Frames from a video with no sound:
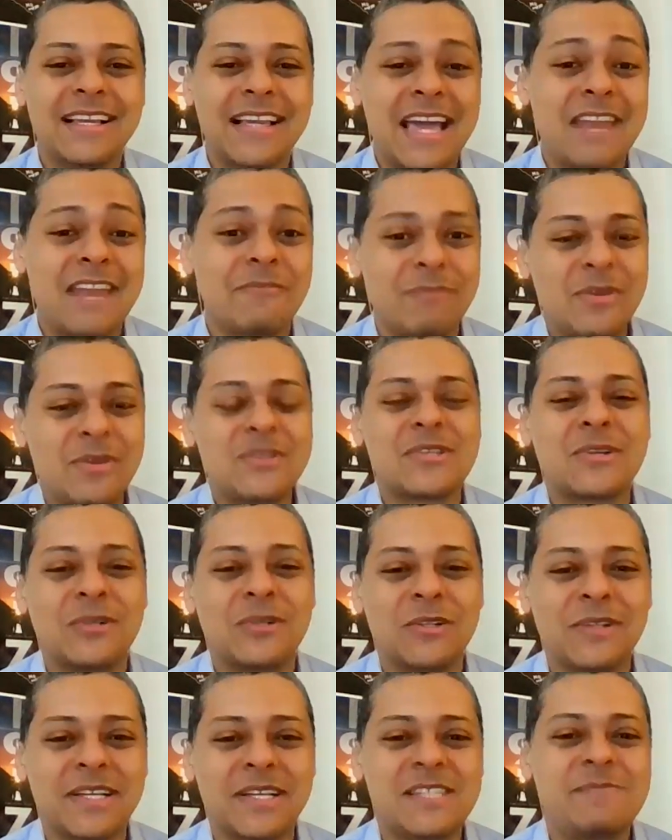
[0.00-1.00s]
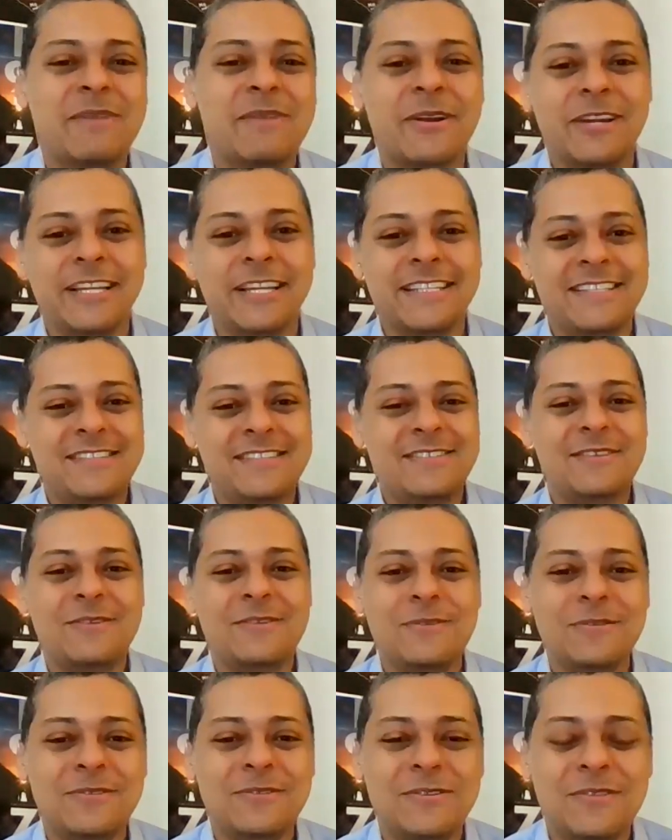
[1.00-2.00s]
kind of musical experience
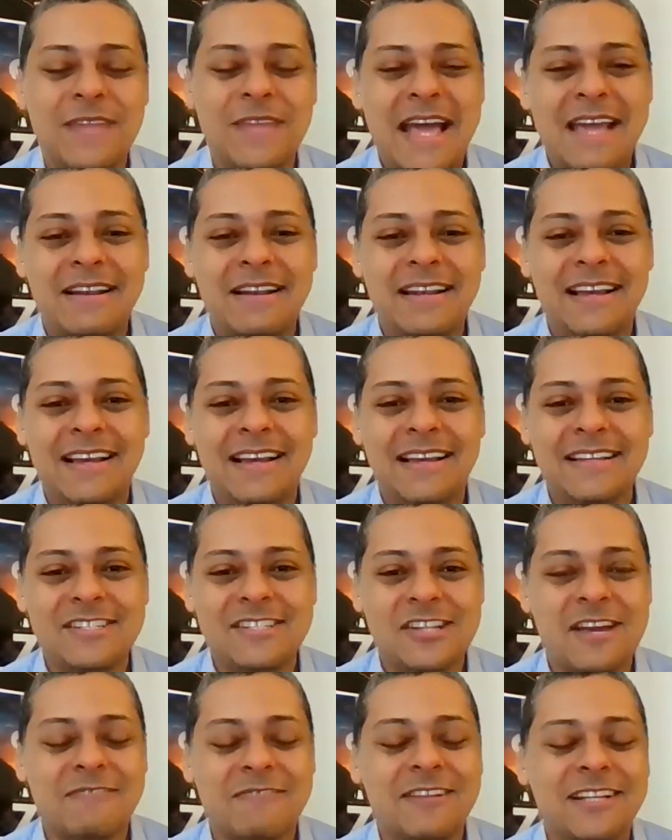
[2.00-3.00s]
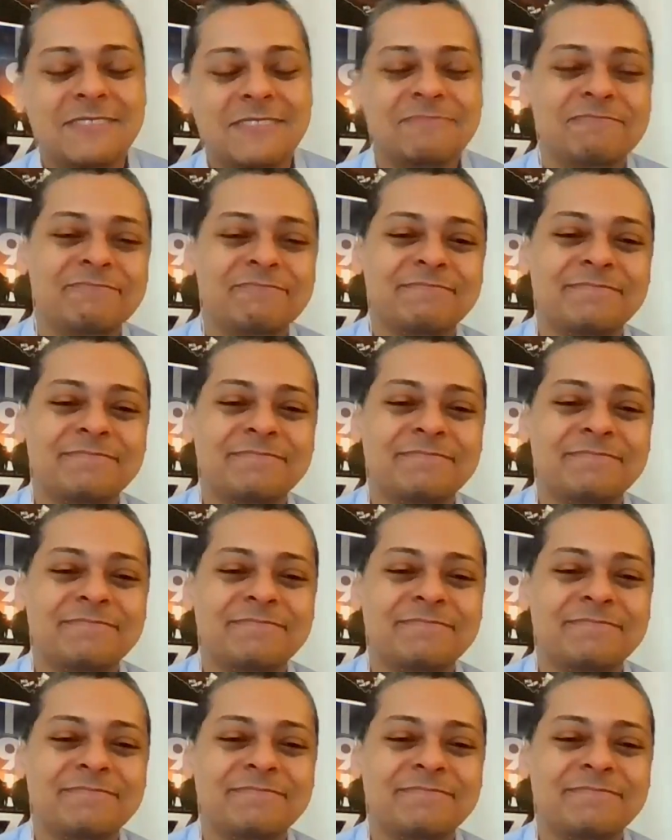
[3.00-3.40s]
to to that uh, genre?